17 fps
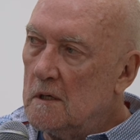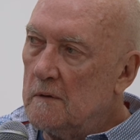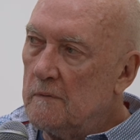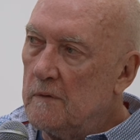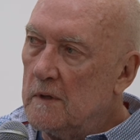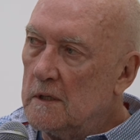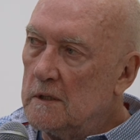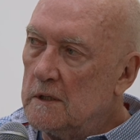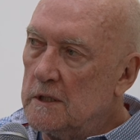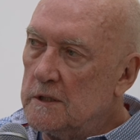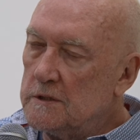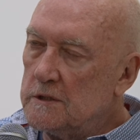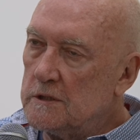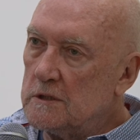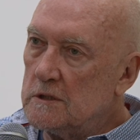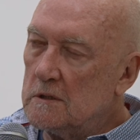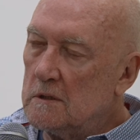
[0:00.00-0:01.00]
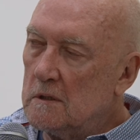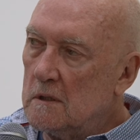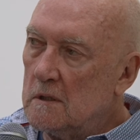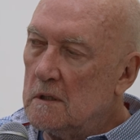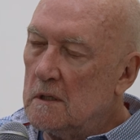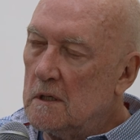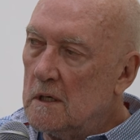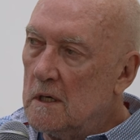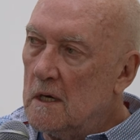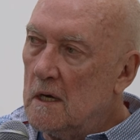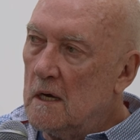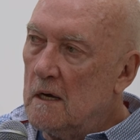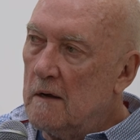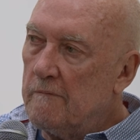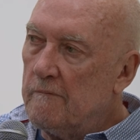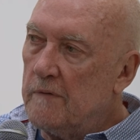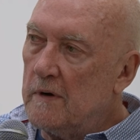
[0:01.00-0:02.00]
that is
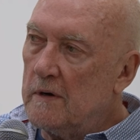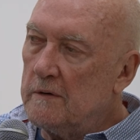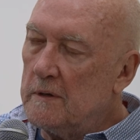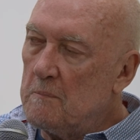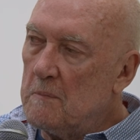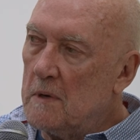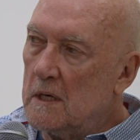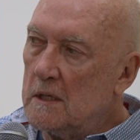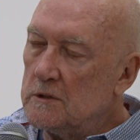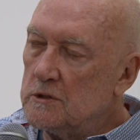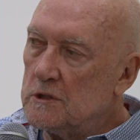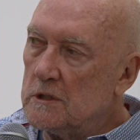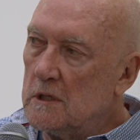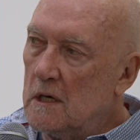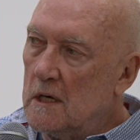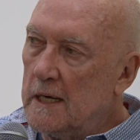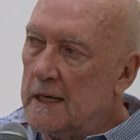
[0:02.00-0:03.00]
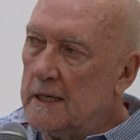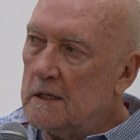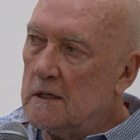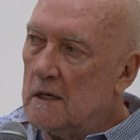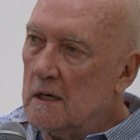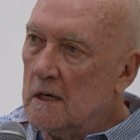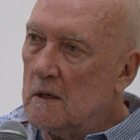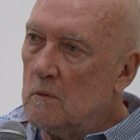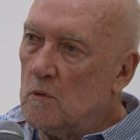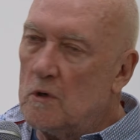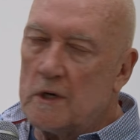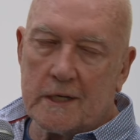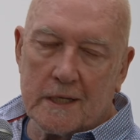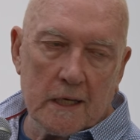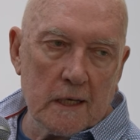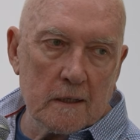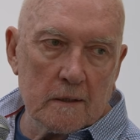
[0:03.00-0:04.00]
very much like a
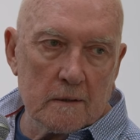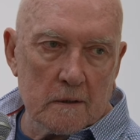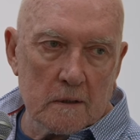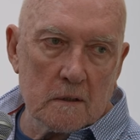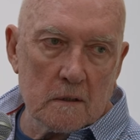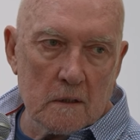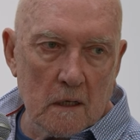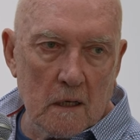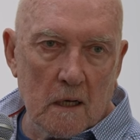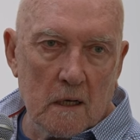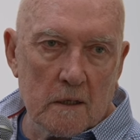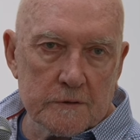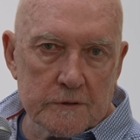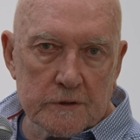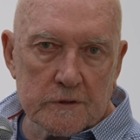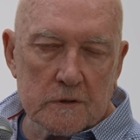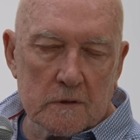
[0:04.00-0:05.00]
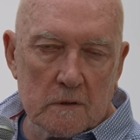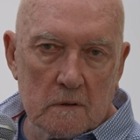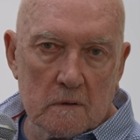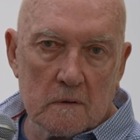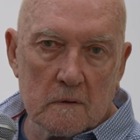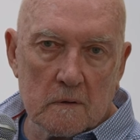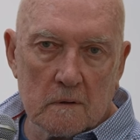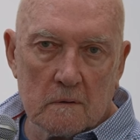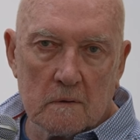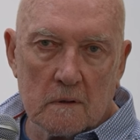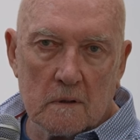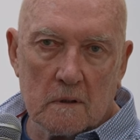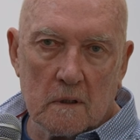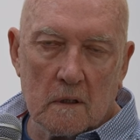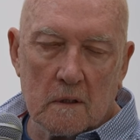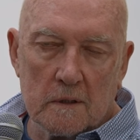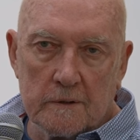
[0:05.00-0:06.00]
working class
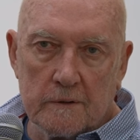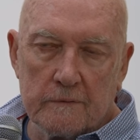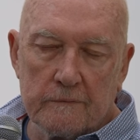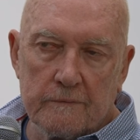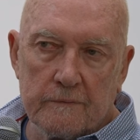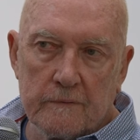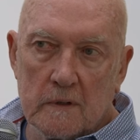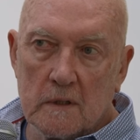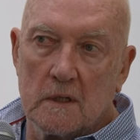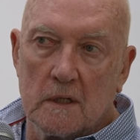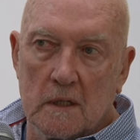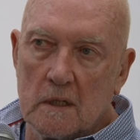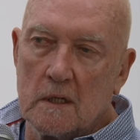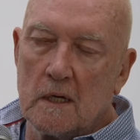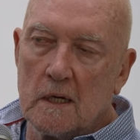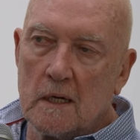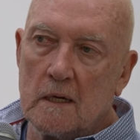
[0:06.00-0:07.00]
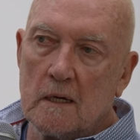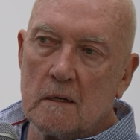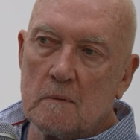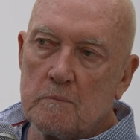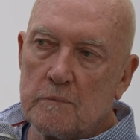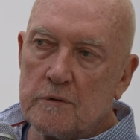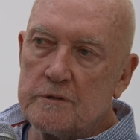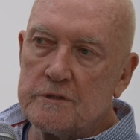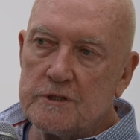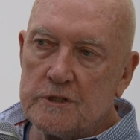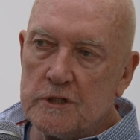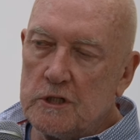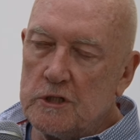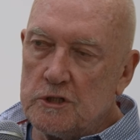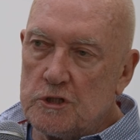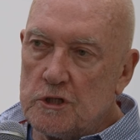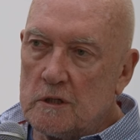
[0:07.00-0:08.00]
kind of
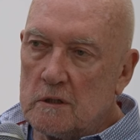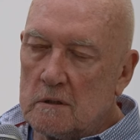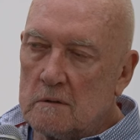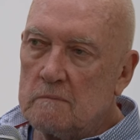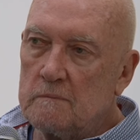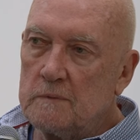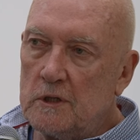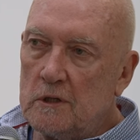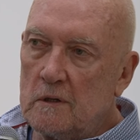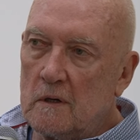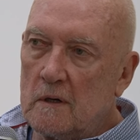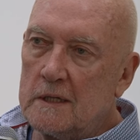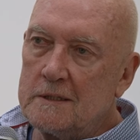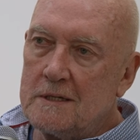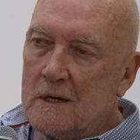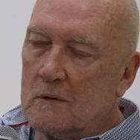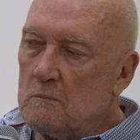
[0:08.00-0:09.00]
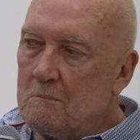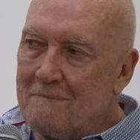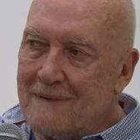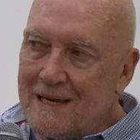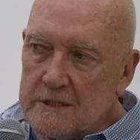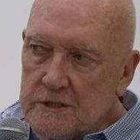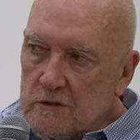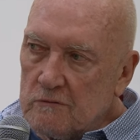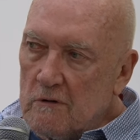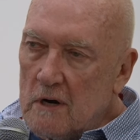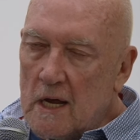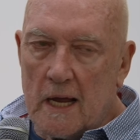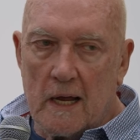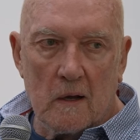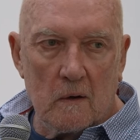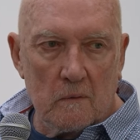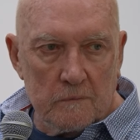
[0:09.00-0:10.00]
procedure. You know, I don't mess
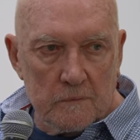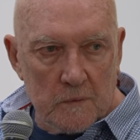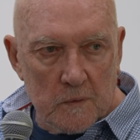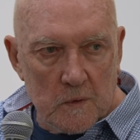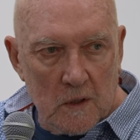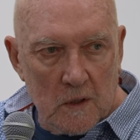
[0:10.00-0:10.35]
around.